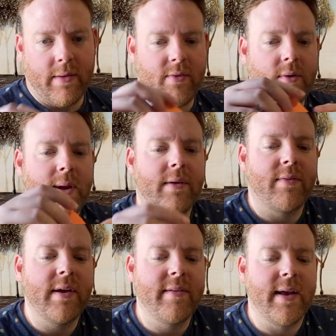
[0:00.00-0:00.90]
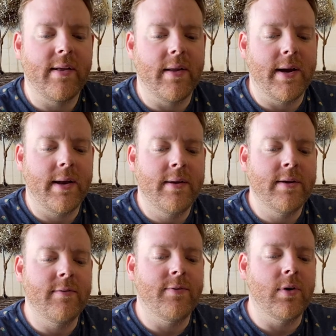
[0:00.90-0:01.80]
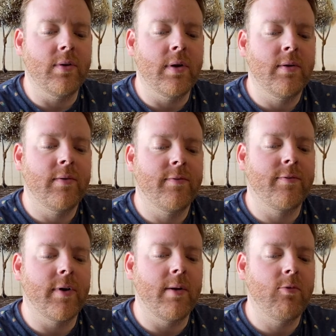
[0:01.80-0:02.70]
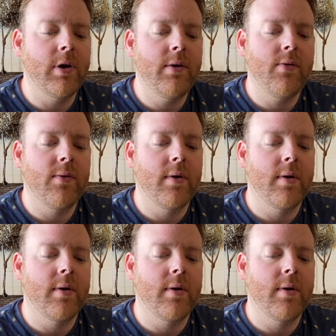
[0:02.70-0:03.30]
So to make a zigzag line, you fold frontwards.